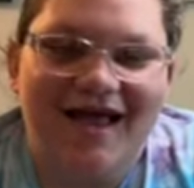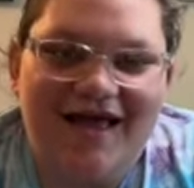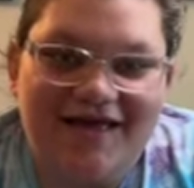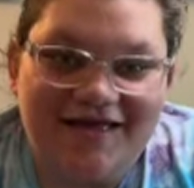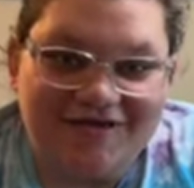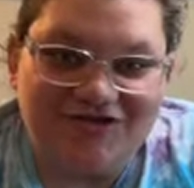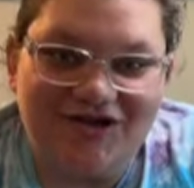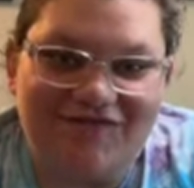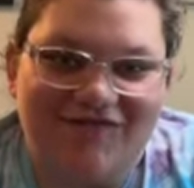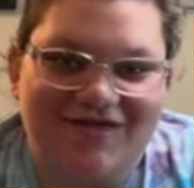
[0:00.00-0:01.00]
Each
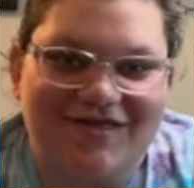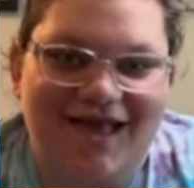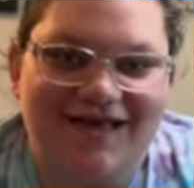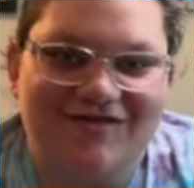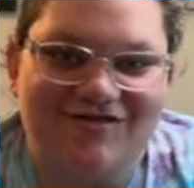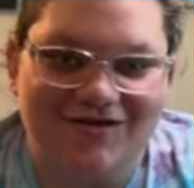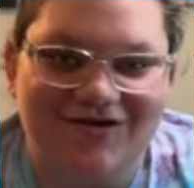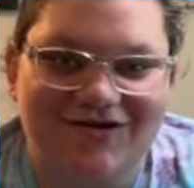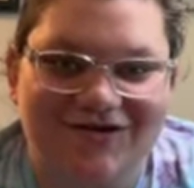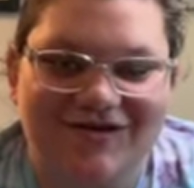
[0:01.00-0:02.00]
different size
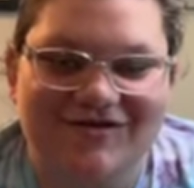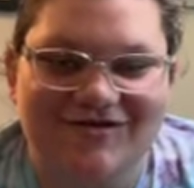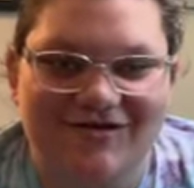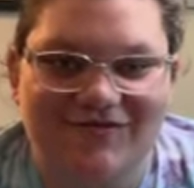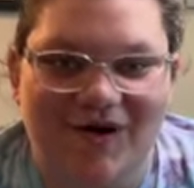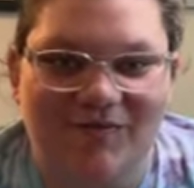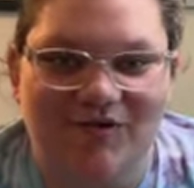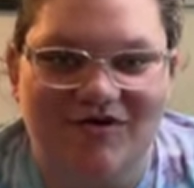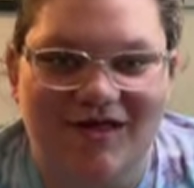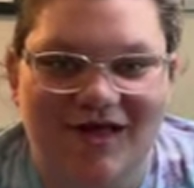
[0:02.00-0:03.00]
circle is going to
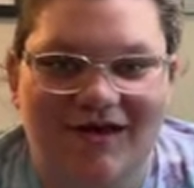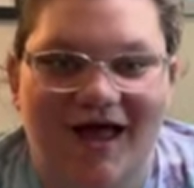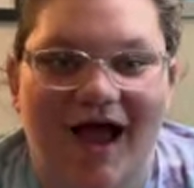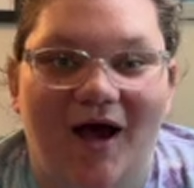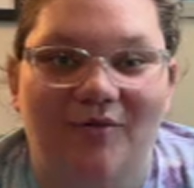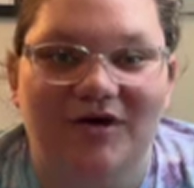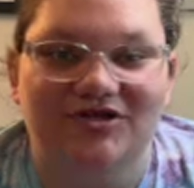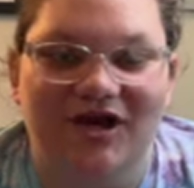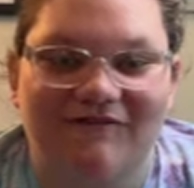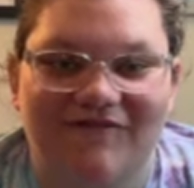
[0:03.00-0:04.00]
represent how
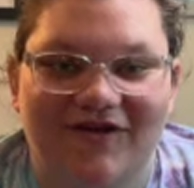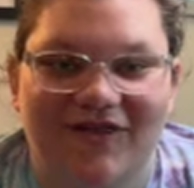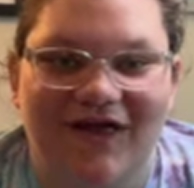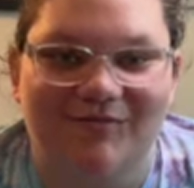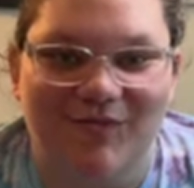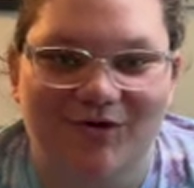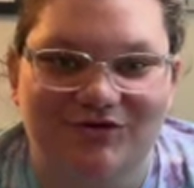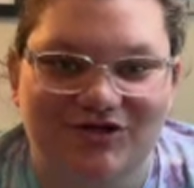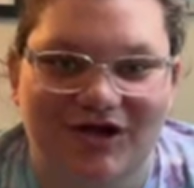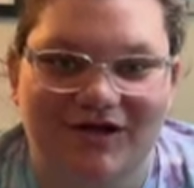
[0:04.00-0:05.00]
much I feel that
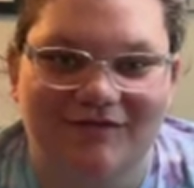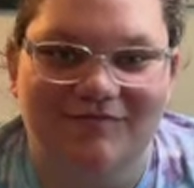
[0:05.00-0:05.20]
emotion.